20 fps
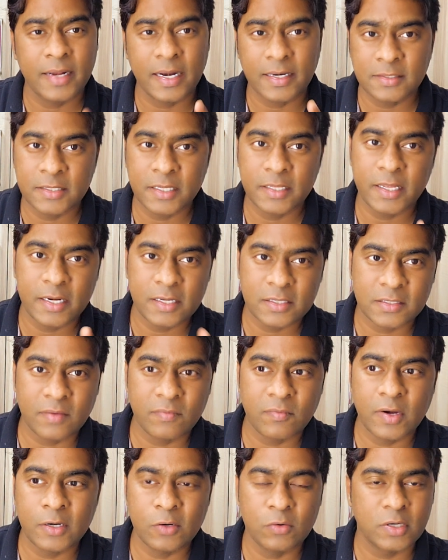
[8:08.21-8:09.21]
Let's say there is
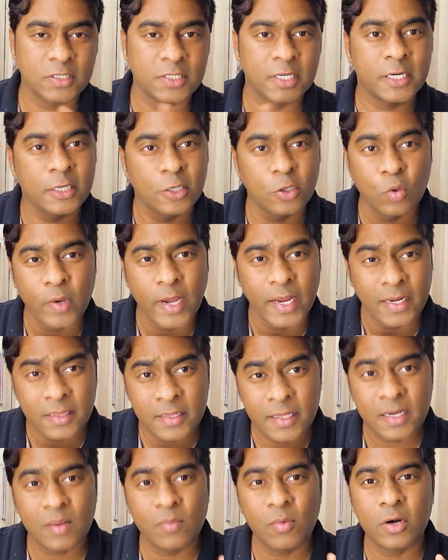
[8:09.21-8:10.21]
someone who doesn't know
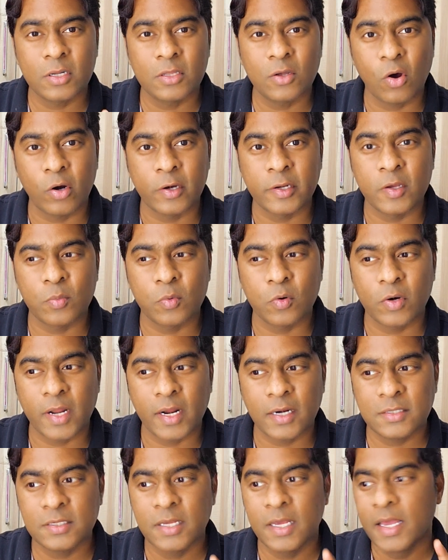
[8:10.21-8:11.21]
anything about the audio
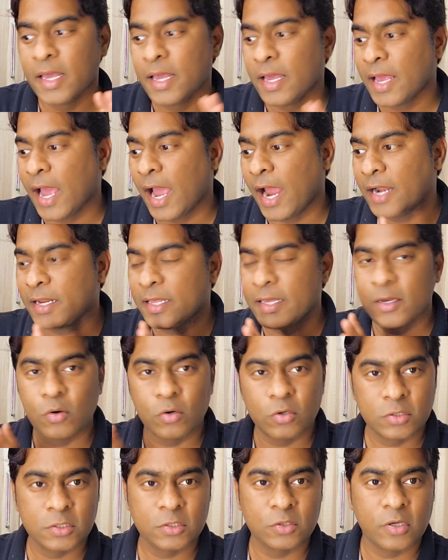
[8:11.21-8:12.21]
products and he
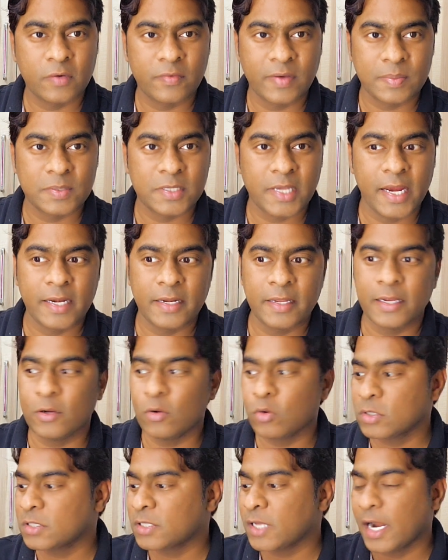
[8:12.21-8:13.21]
goes to your website, he
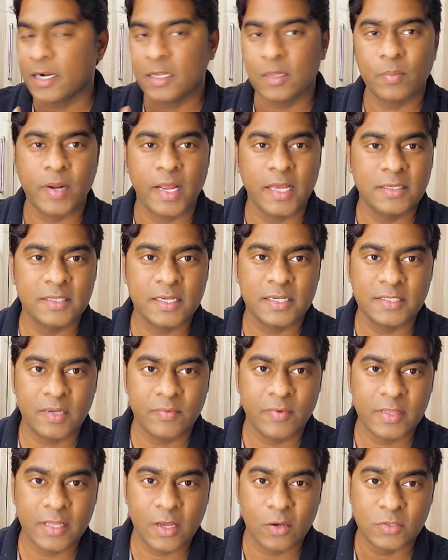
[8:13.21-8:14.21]
looks at the price as
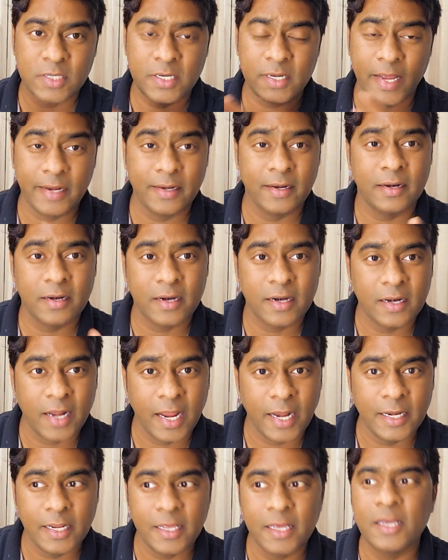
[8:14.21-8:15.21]

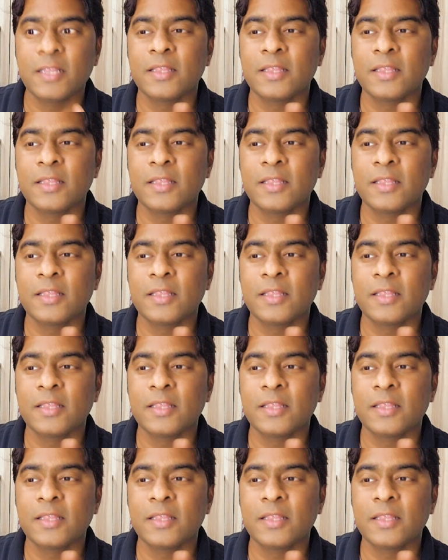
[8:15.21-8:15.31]
7,990.